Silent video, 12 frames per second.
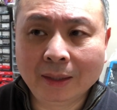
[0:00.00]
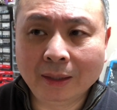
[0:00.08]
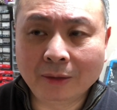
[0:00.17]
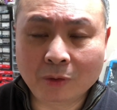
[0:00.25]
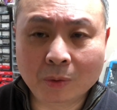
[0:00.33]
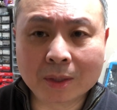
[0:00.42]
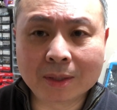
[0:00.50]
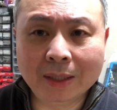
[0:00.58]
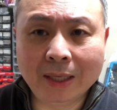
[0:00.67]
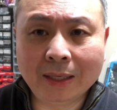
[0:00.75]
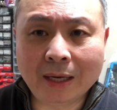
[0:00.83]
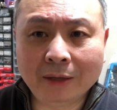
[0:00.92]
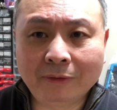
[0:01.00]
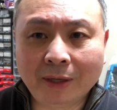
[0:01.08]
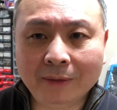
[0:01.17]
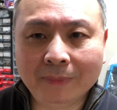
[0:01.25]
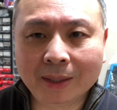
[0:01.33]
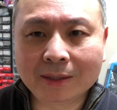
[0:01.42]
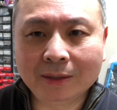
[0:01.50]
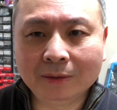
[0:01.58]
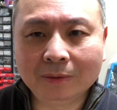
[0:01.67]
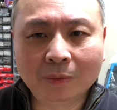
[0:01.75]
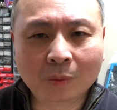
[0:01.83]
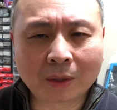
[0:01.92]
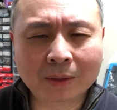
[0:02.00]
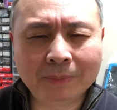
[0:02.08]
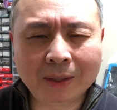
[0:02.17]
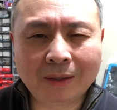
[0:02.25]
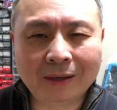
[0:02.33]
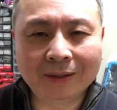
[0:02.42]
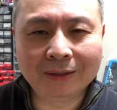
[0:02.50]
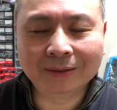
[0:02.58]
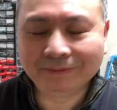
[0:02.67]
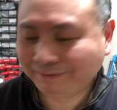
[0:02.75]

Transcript: of course an N95 makes you work a bit harder.